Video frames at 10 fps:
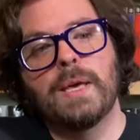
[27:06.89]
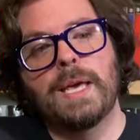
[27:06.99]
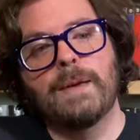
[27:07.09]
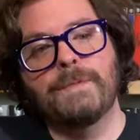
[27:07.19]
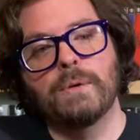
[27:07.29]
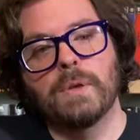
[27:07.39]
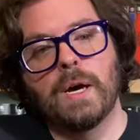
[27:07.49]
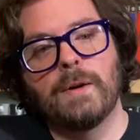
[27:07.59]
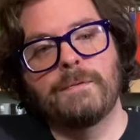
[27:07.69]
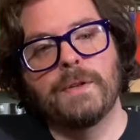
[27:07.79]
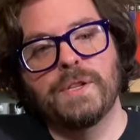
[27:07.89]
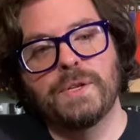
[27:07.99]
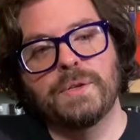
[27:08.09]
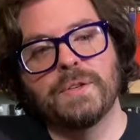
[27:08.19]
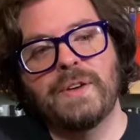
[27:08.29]
If you love The
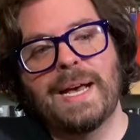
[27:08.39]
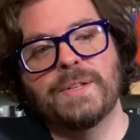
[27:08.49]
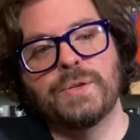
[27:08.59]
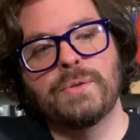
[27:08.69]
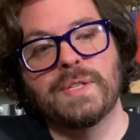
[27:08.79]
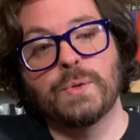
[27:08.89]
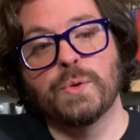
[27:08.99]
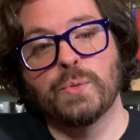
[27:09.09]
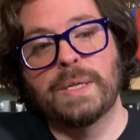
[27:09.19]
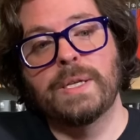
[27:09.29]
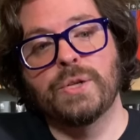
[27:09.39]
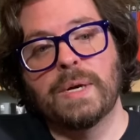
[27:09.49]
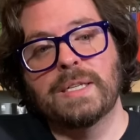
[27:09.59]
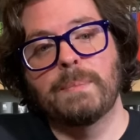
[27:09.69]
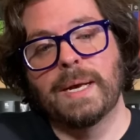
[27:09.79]
Dukes of Hazzard, this was written and
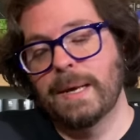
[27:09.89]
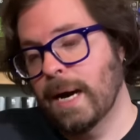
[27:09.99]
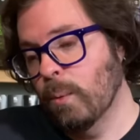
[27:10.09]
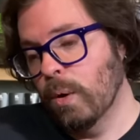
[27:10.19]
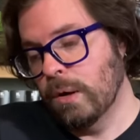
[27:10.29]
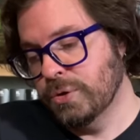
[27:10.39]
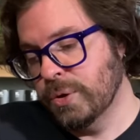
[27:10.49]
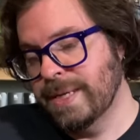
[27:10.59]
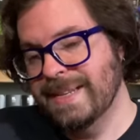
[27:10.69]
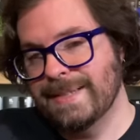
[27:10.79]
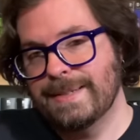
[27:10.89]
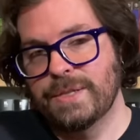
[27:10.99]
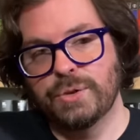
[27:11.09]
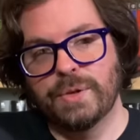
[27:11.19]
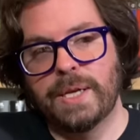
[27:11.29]
directed by Guy Waldron. It is
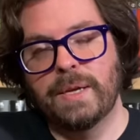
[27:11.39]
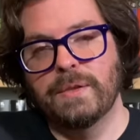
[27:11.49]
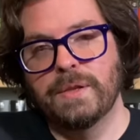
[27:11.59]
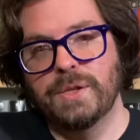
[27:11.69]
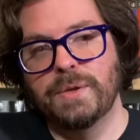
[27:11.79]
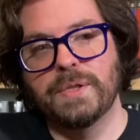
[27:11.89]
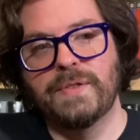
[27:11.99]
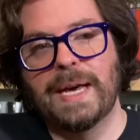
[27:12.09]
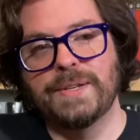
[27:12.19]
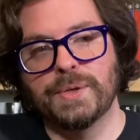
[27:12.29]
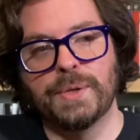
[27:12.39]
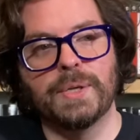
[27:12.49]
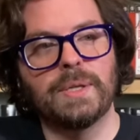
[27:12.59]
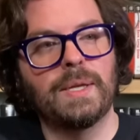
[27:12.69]
essentially The Dukes of Hazzard